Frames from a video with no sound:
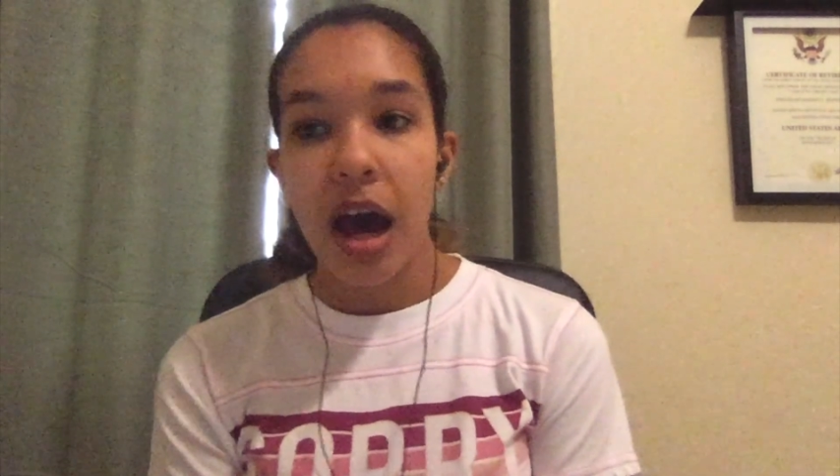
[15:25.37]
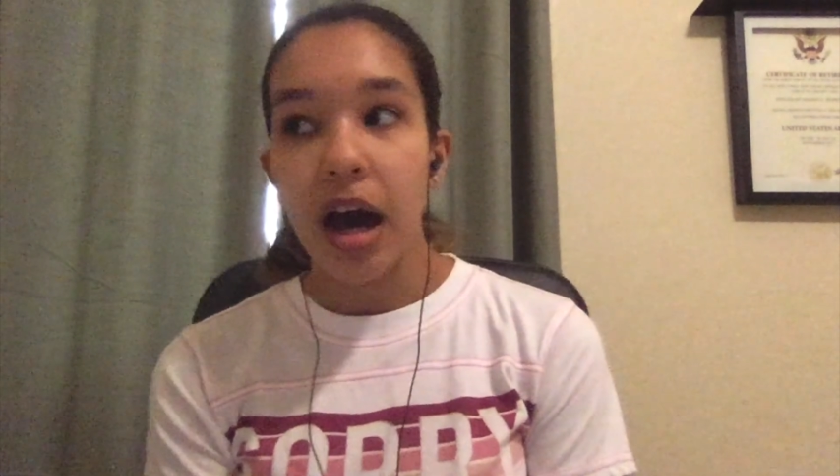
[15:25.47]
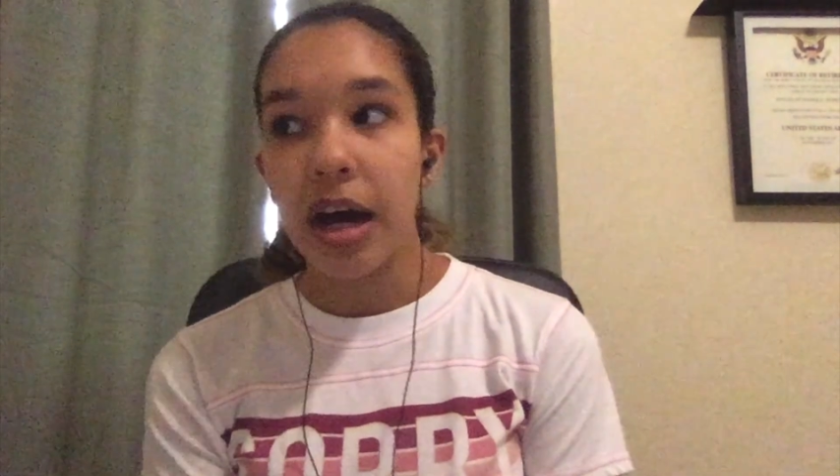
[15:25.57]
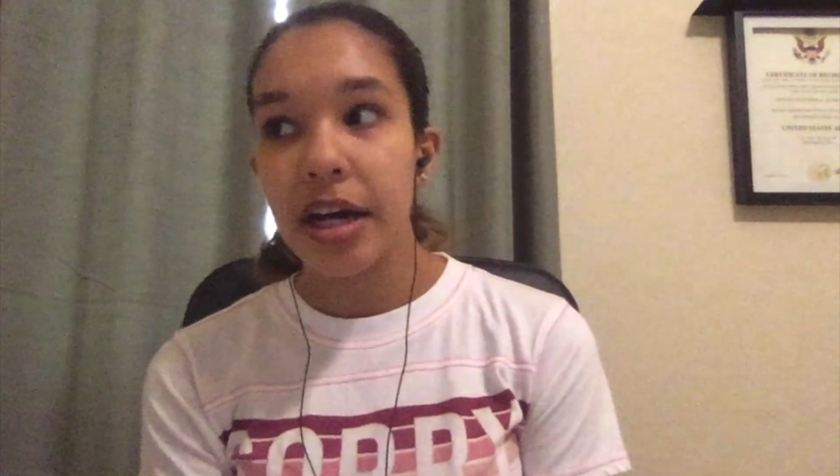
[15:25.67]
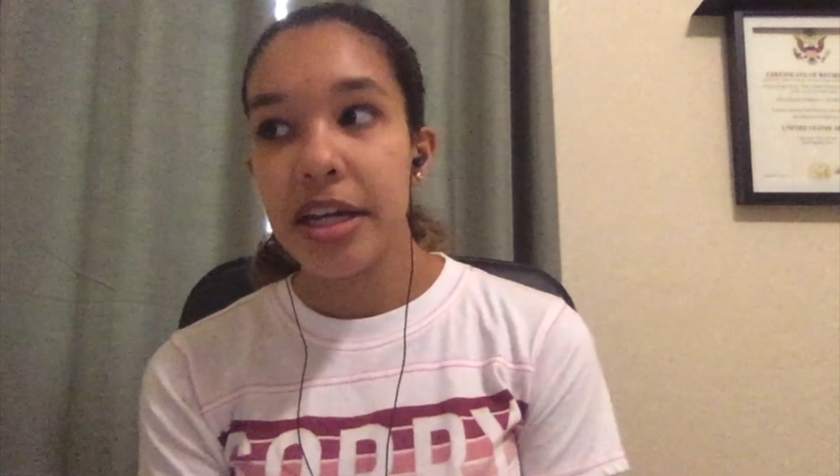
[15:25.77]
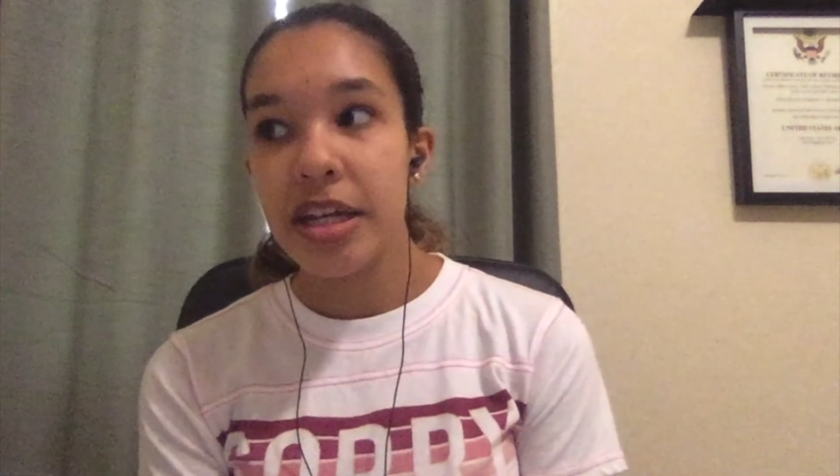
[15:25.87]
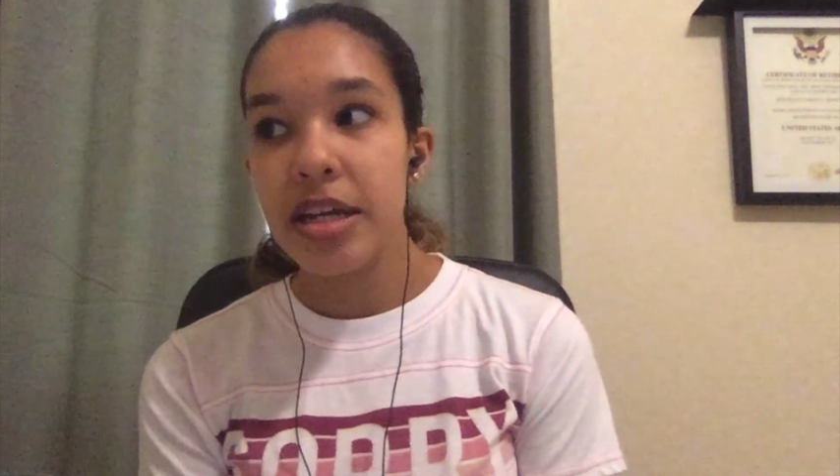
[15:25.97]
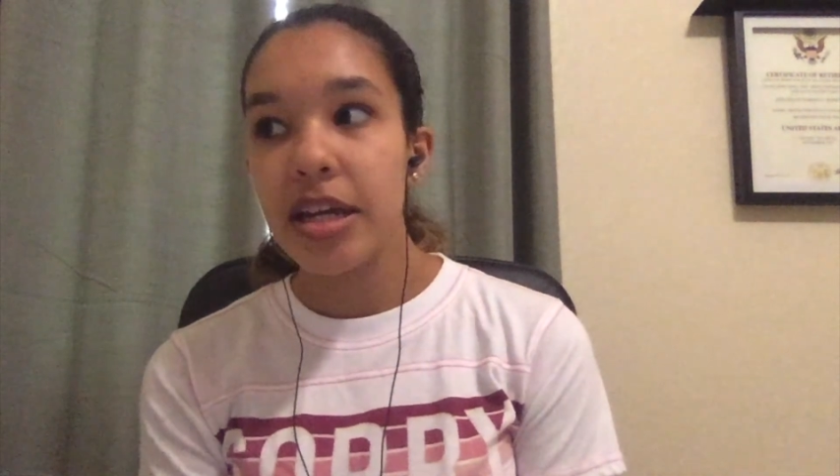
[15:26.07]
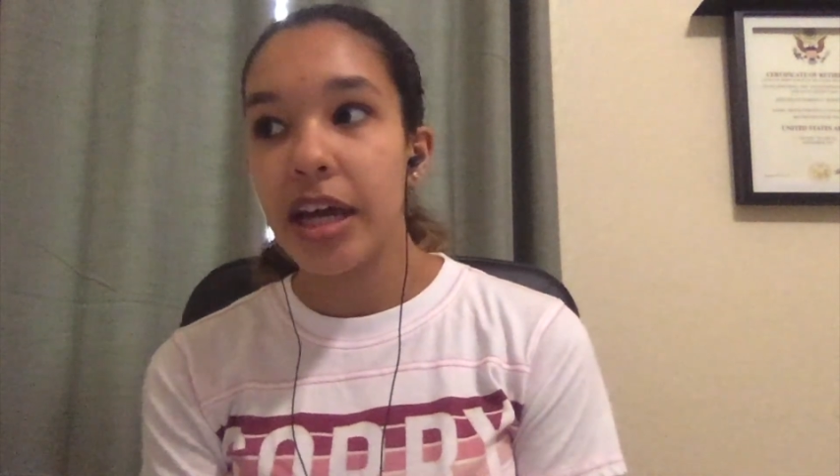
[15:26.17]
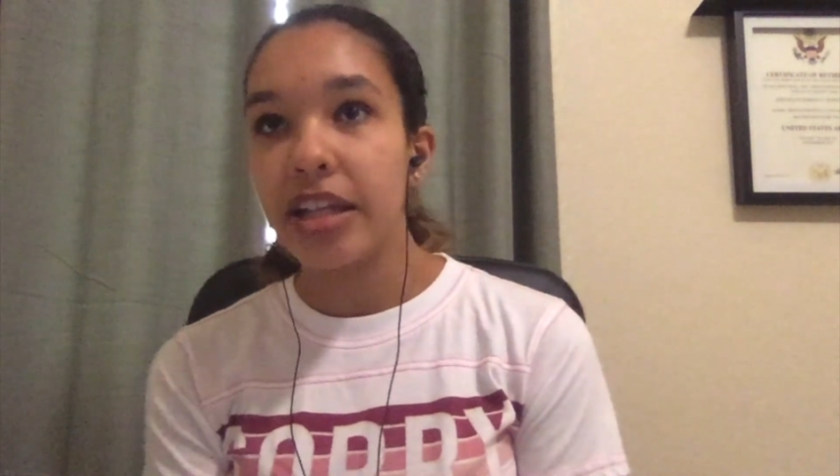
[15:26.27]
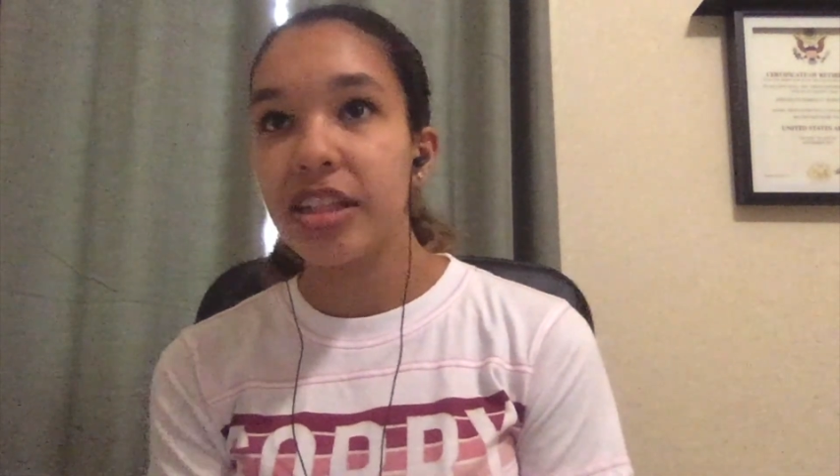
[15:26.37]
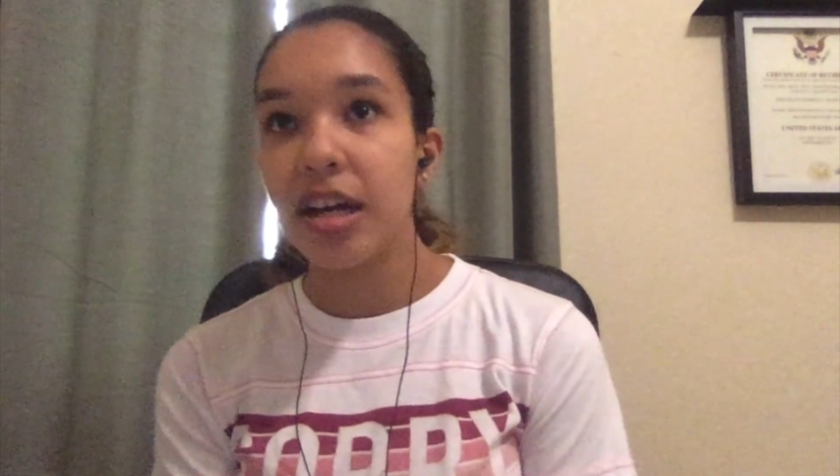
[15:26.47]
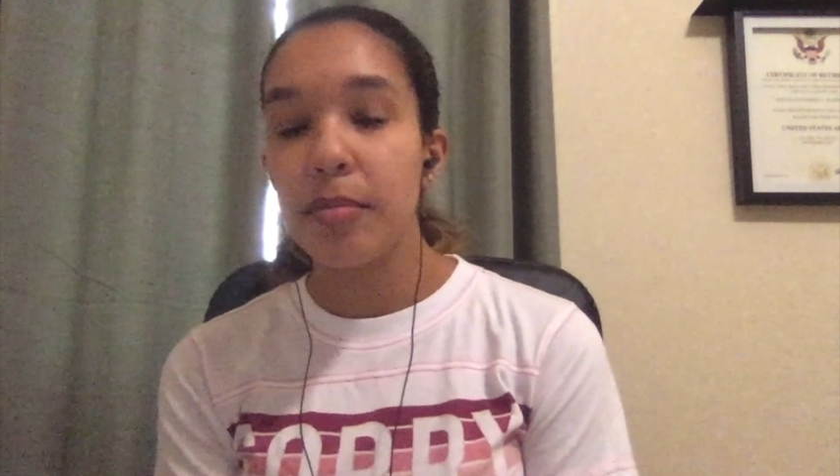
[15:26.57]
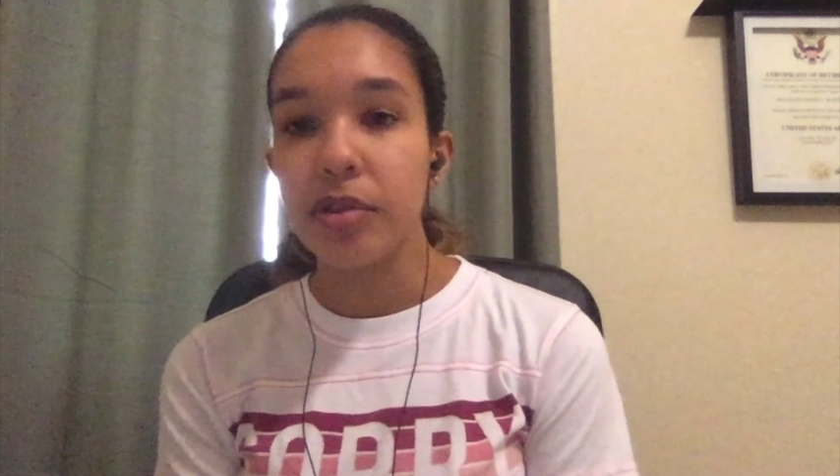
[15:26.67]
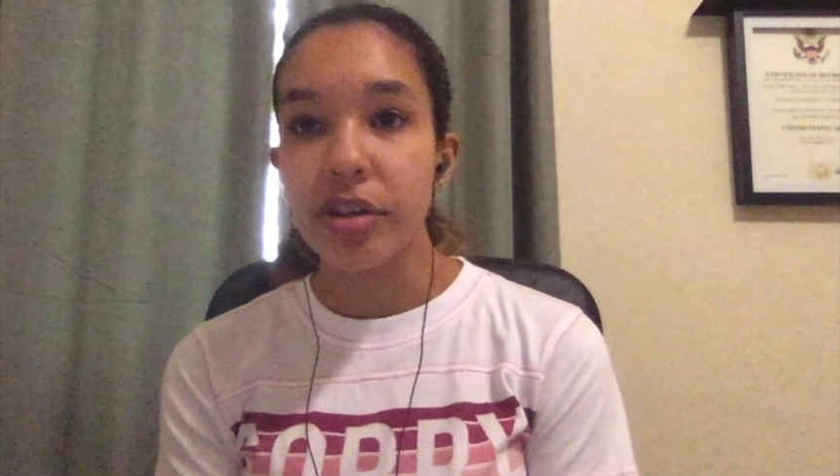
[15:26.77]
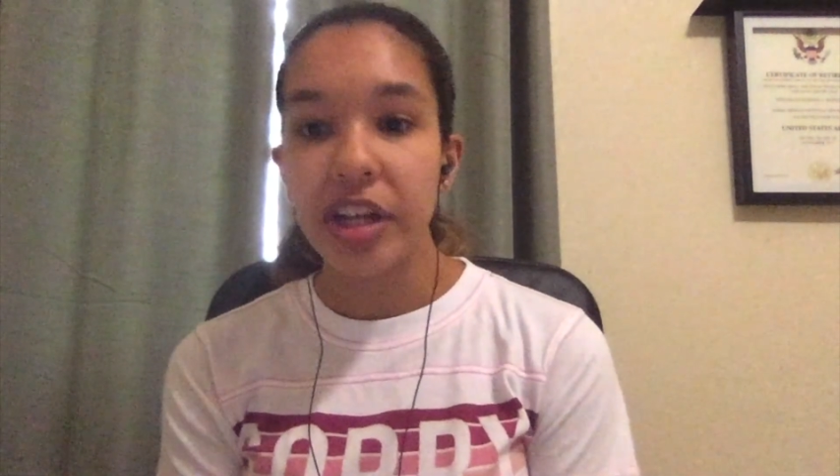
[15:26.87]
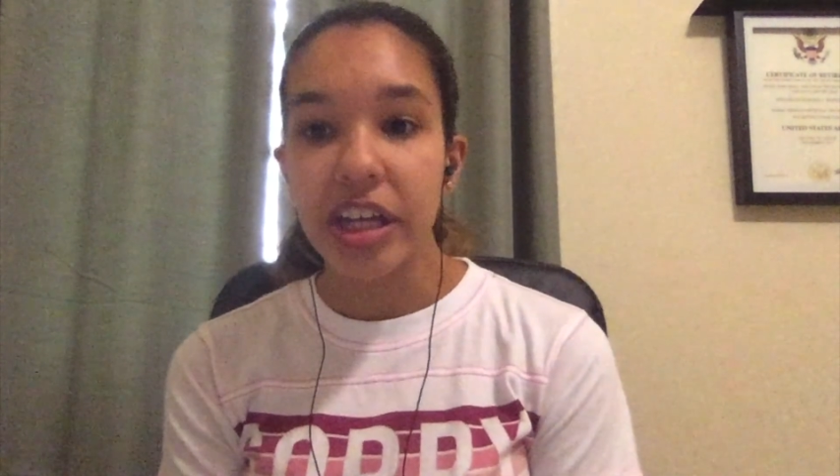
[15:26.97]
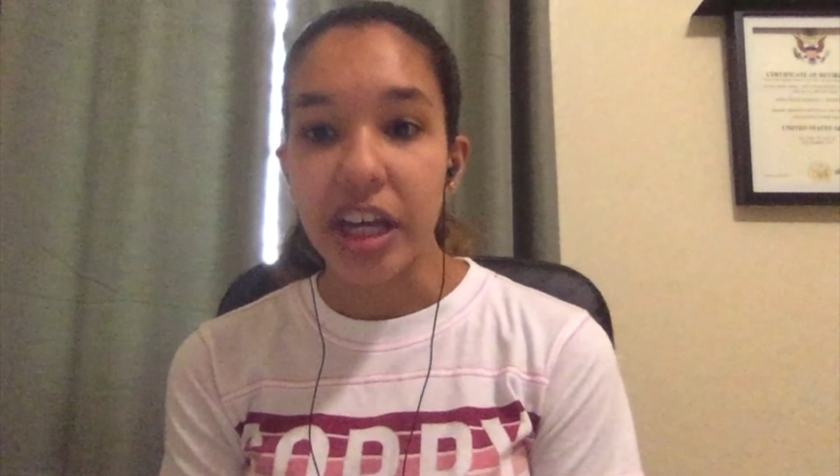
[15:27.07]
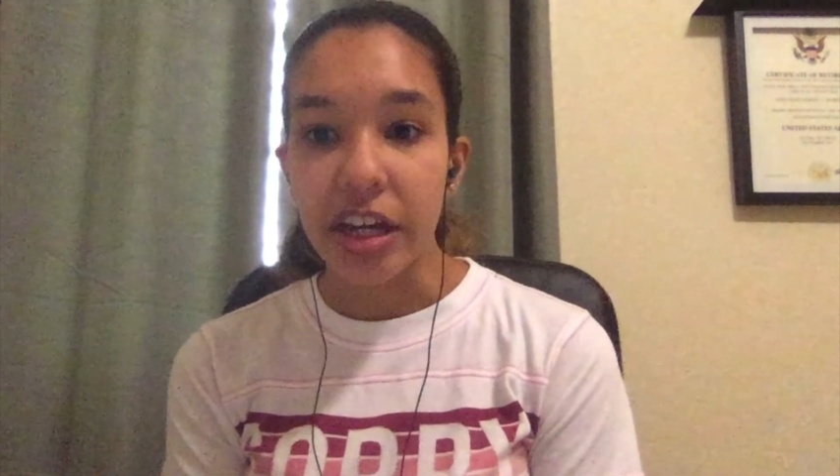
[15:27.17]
I ended up learning